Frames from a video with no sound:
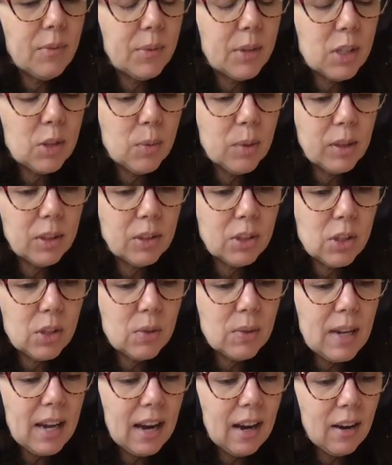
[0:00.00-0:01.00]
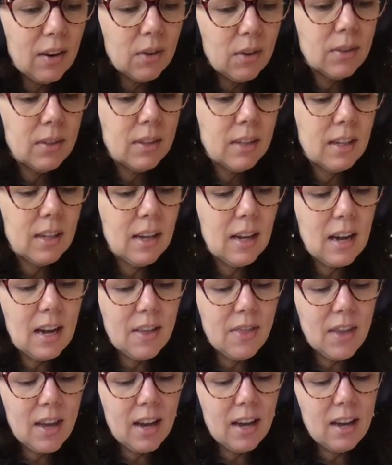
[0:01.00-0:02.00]
which we'll do now,
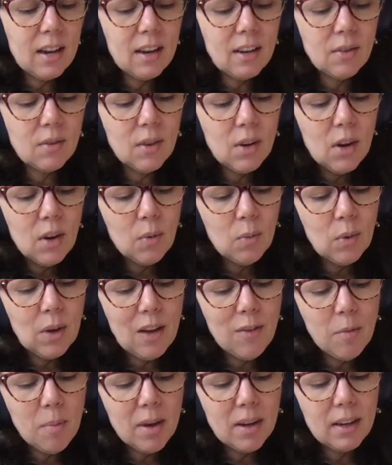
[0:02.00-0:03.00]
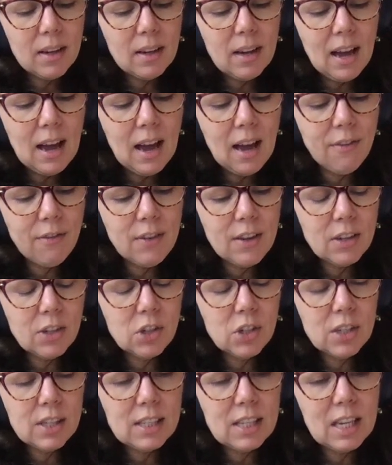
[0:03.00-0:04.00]
and then we'll have about a half
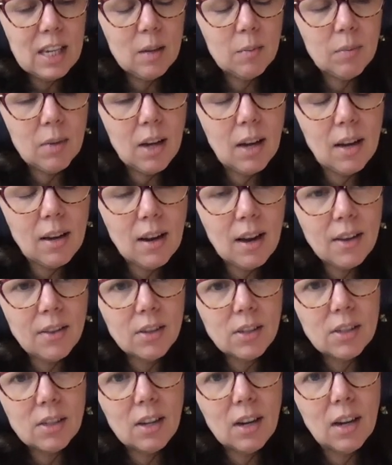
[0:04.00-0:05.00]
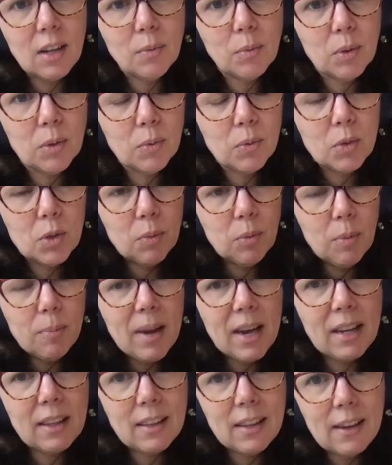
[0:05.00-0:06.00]
inch seam on either side, which will
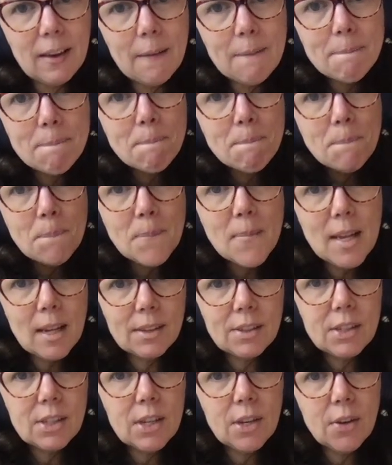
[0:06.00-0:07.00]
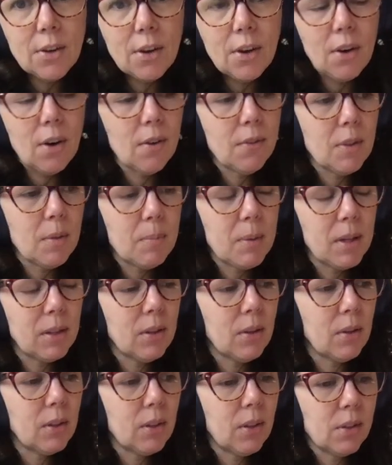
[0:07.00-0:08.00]
make the exterior of the
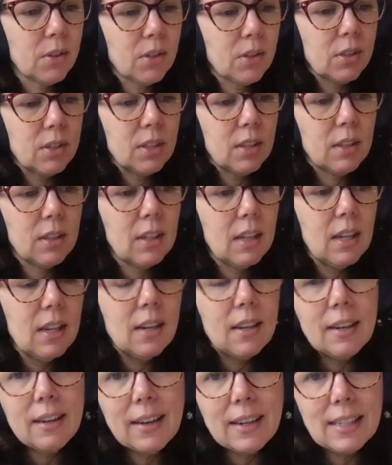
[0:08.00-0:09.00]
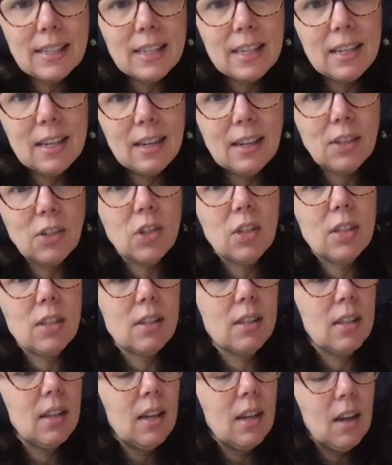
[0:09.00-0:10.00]
pillow closer to 19
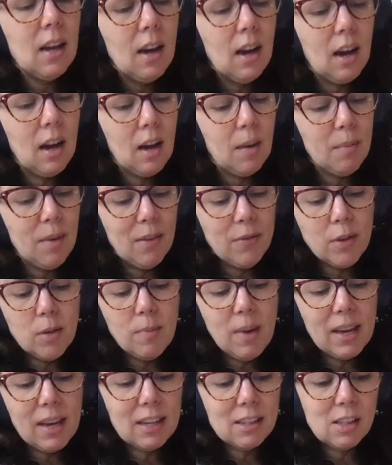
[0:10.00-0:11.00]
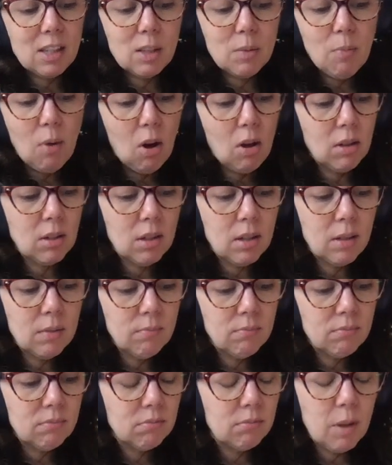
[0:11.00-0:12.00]
inches. Um, if you make it smaller,
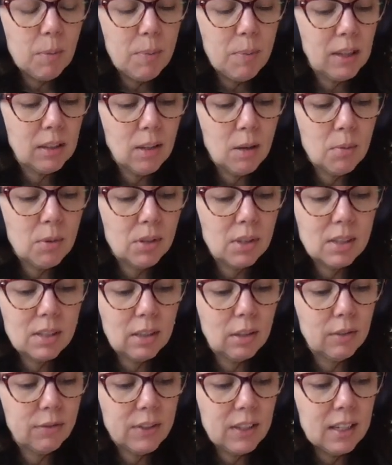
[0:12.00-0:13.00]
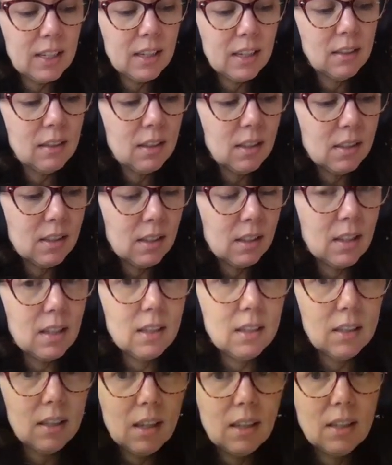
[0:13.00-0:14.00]
the pillow will still fit in because it
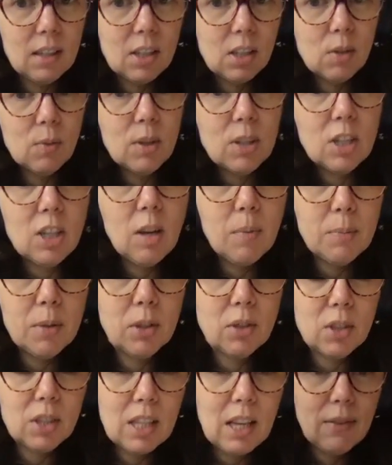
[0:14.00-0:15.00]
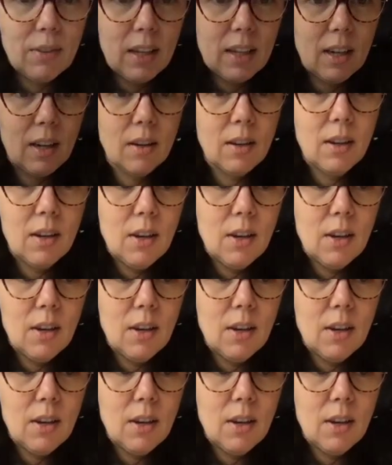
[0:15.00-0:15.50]
can kind of squish up. You'll just have like a